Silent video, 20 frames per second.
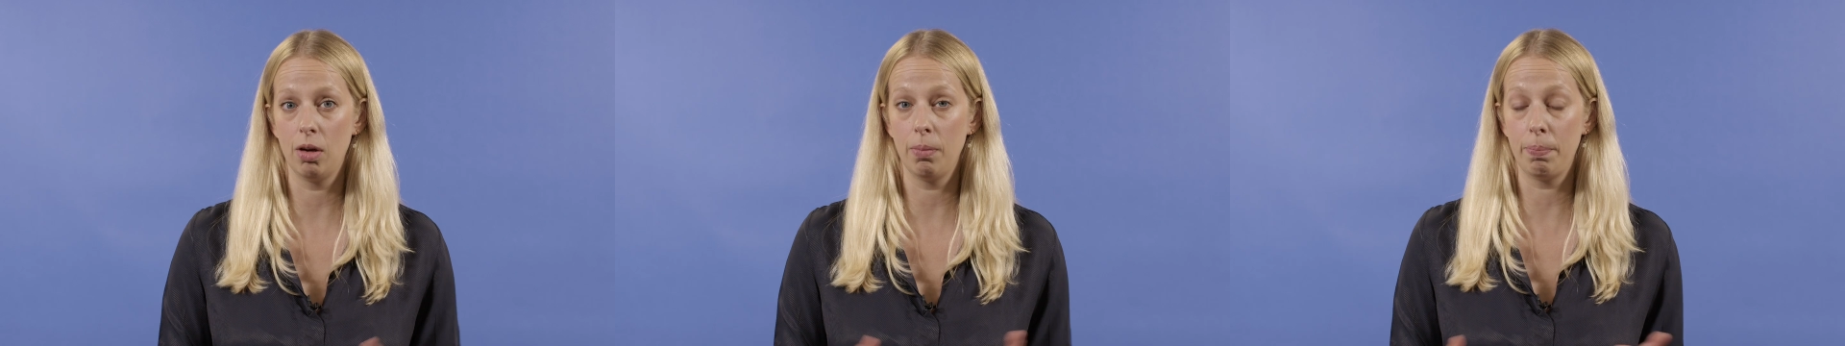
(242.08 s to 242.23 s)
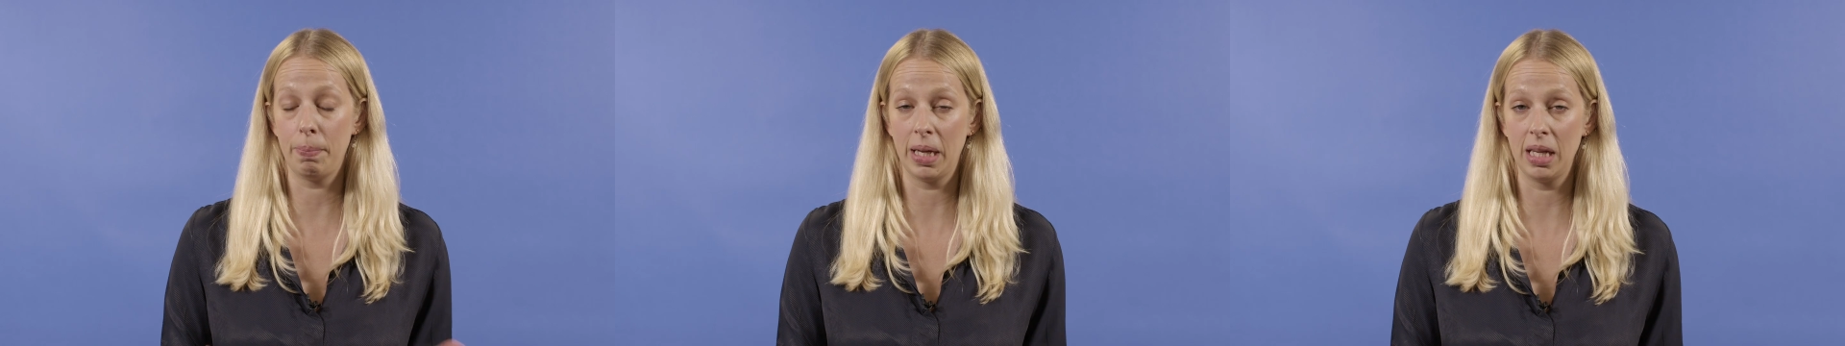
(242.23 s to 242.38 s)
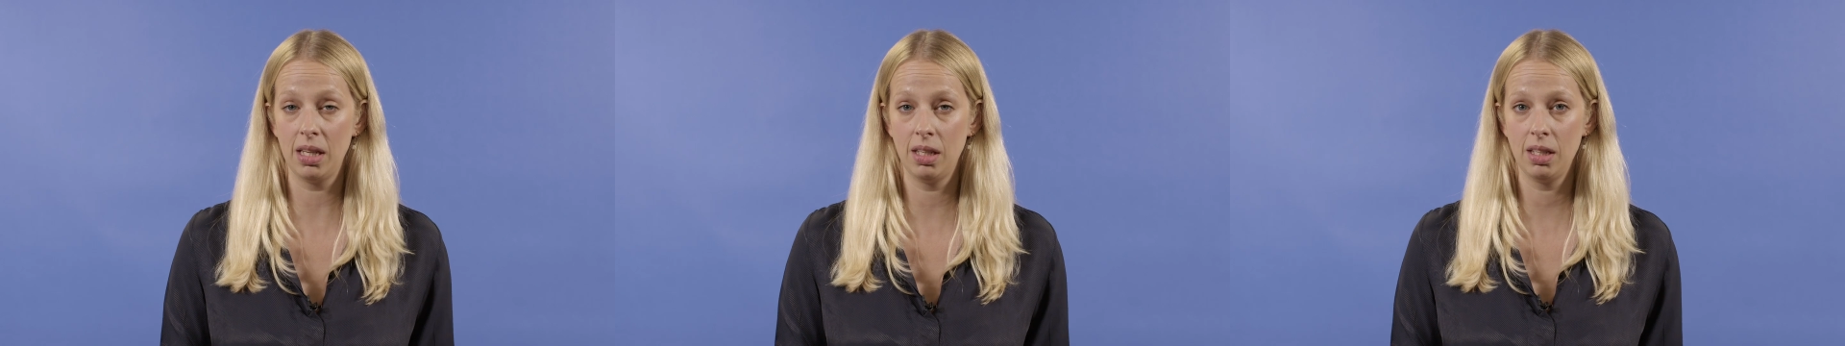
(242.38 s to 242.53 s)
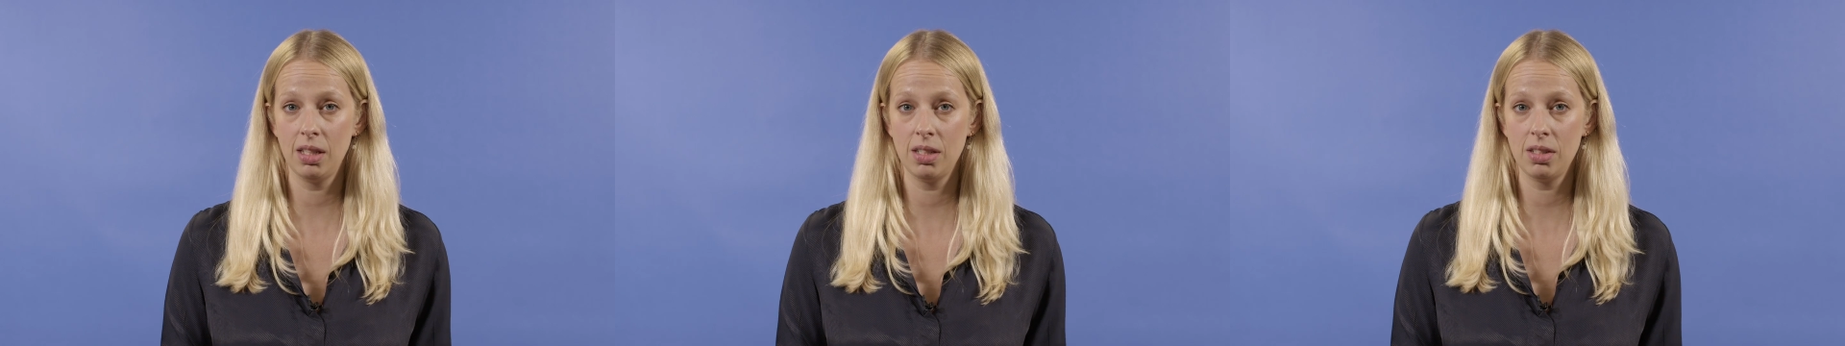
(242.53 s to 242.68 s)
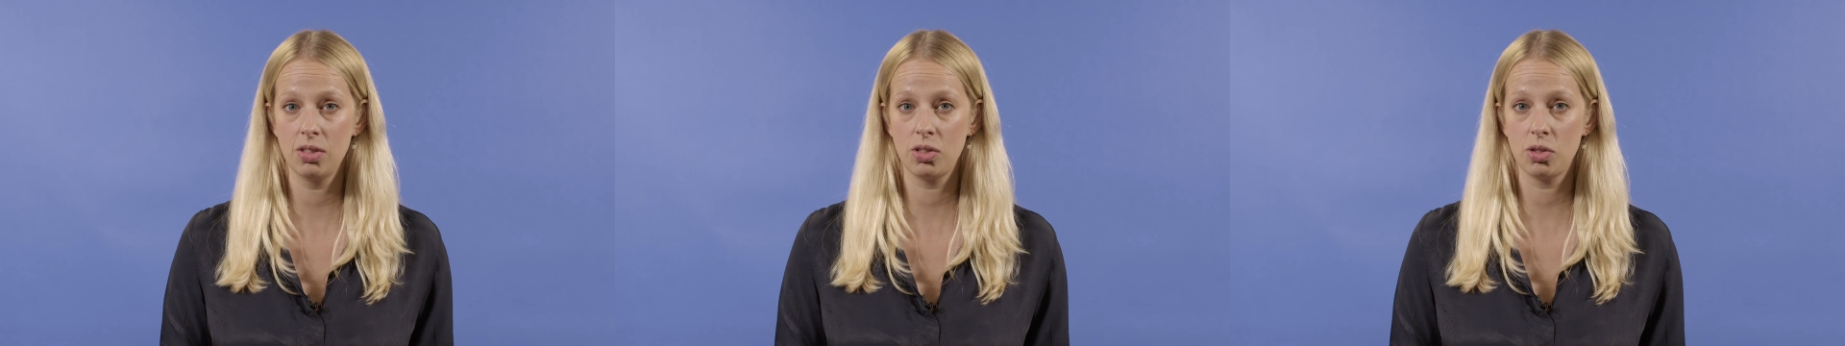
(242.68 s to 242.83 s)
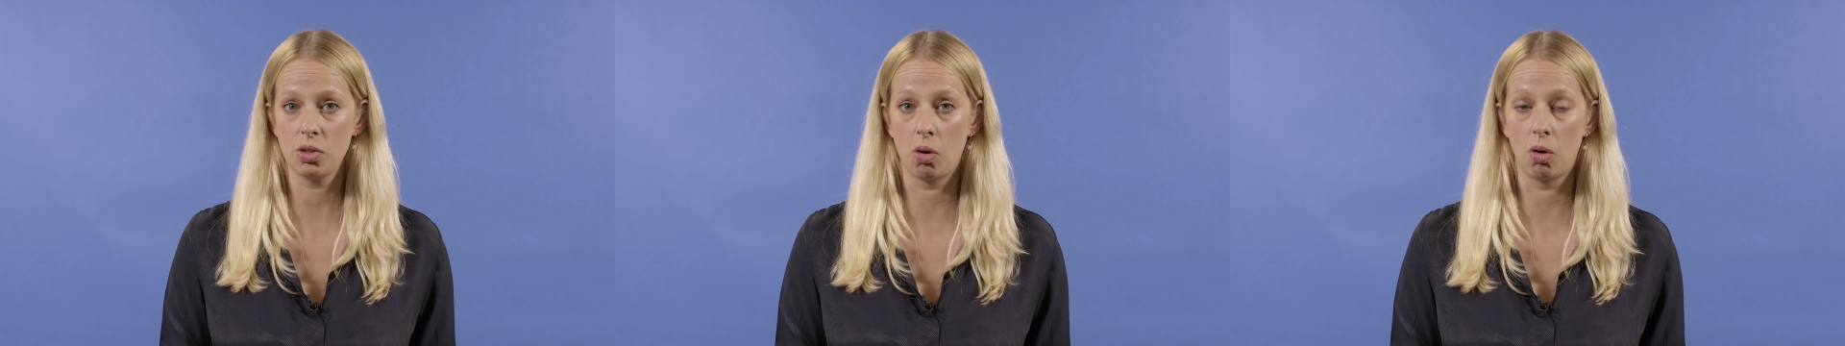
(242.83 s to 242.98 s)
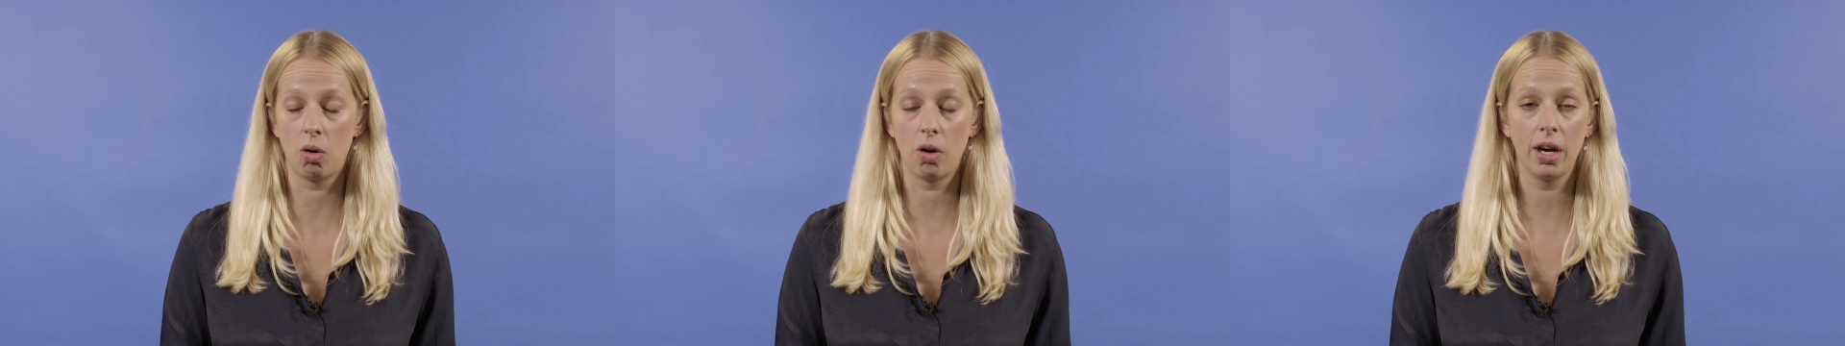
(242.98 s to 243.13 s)
opinions
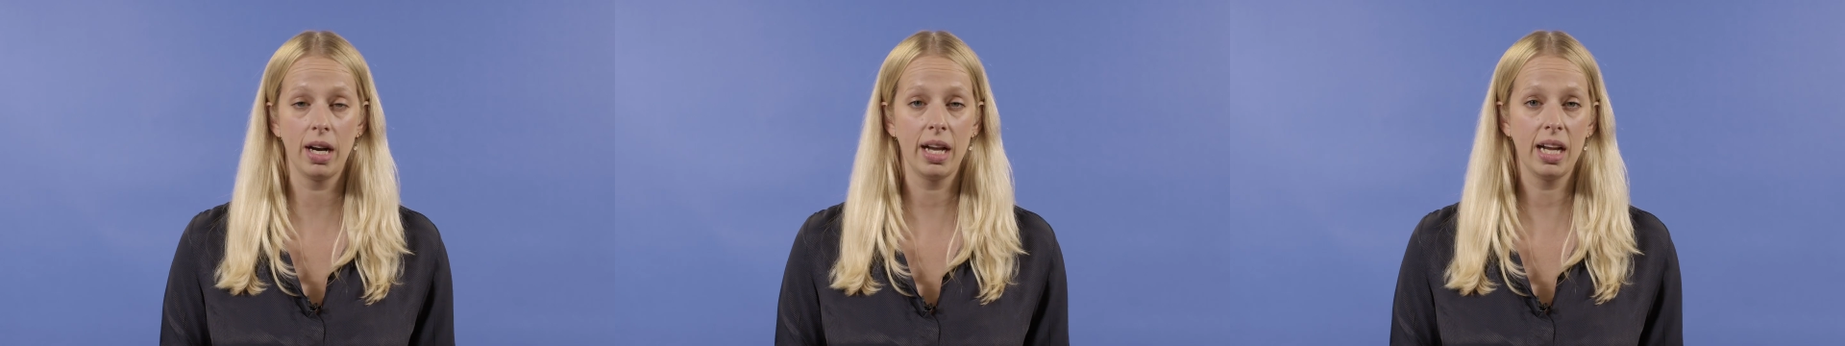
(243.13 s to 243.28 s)
or